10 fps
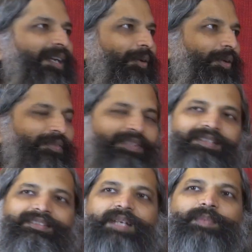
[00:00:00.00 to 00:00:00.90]
All of
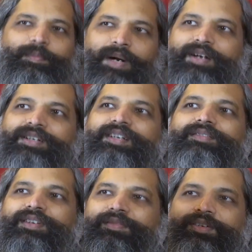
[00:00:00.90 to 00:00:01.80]
these can be part
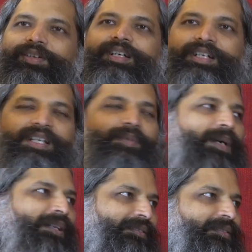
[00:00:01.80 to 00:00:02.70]
even of your career
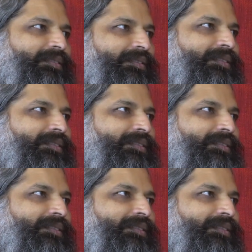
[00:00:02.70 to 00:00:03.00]
path.